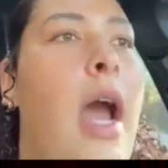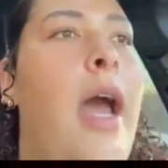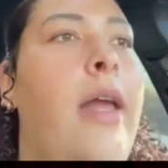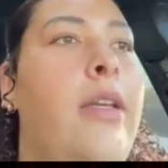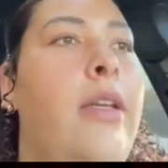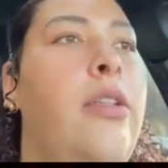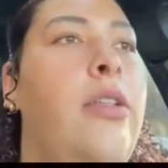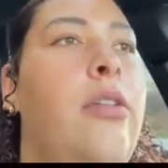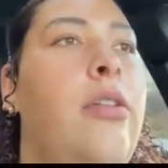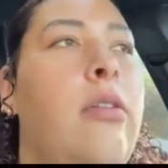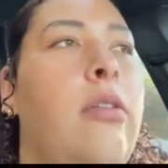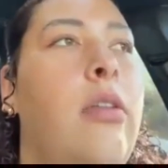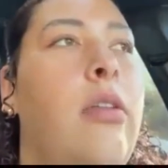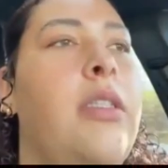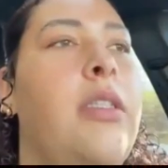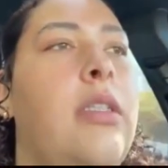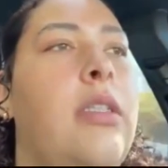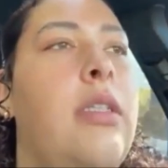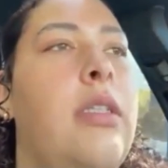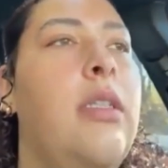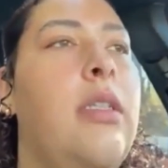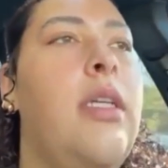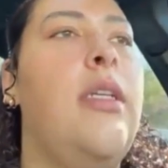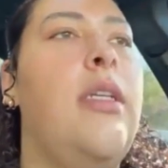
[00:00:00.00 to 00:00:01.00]
I
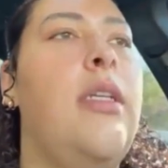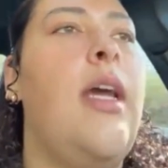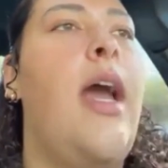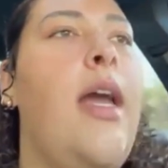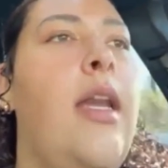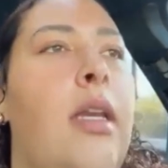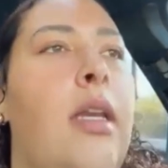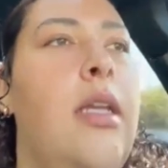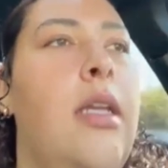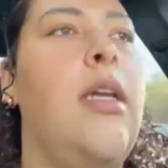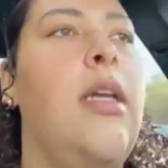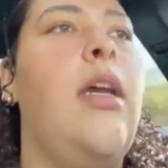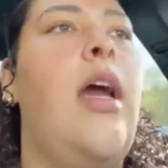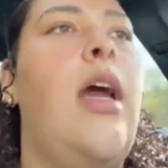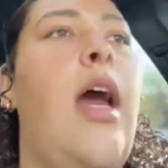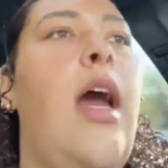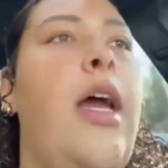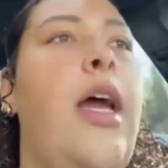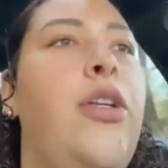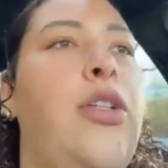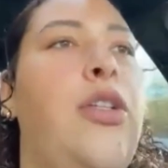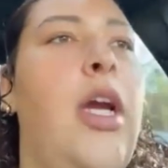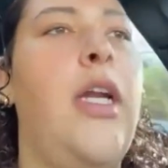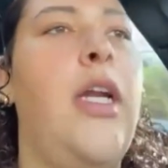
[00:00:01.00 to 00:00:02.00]
recently dyed it.
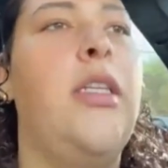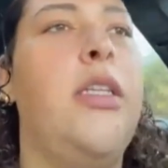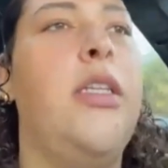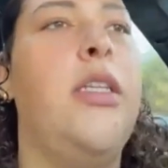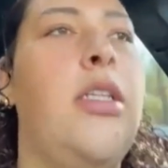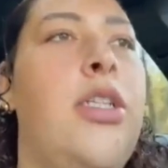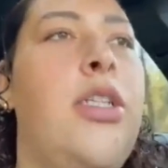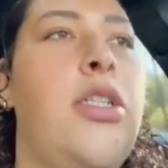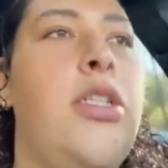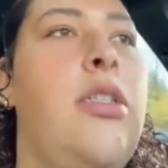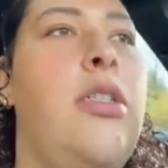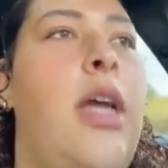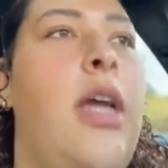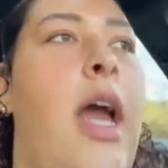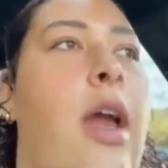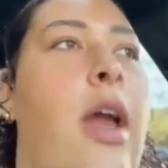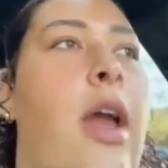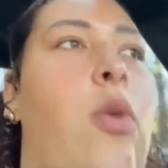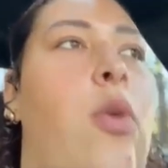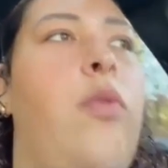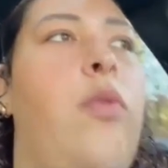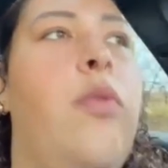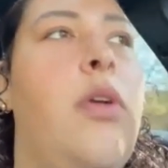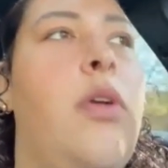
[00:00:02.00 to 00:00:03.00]
I tried to just
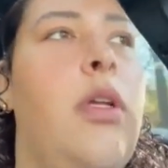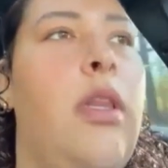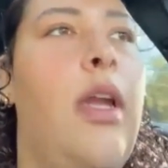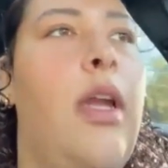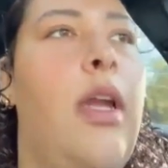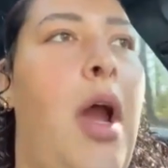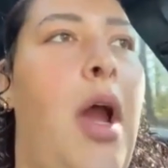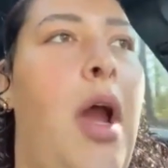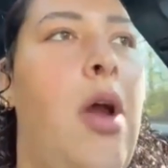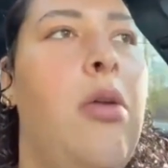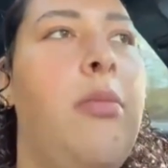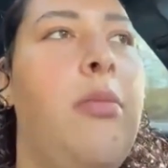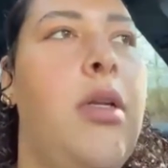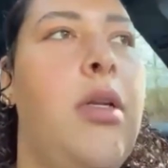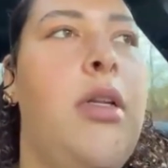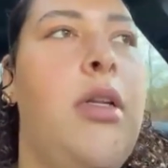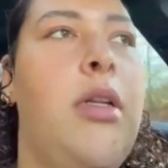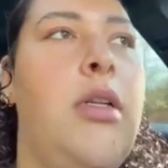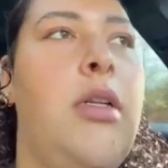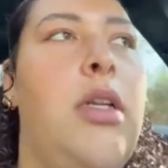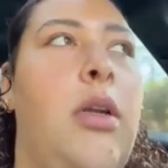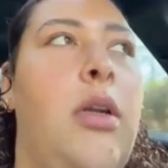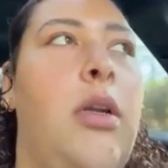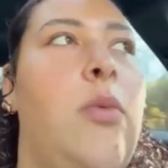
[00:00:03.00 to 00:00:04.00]
dye over it brown, but
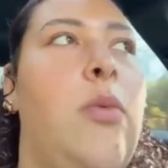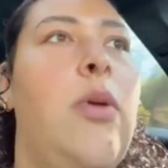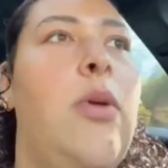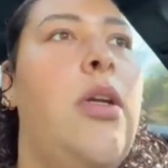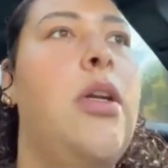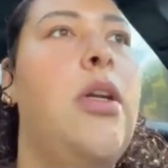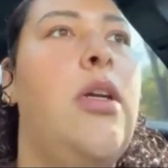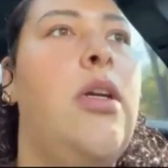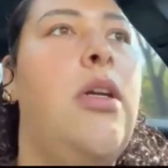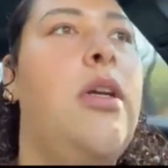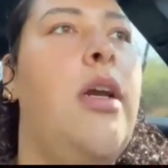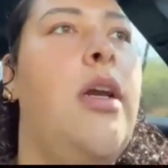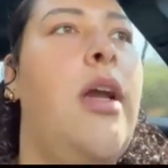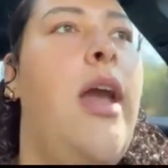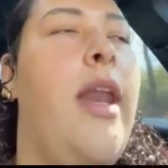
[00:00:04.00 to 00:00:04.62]
it didn't work.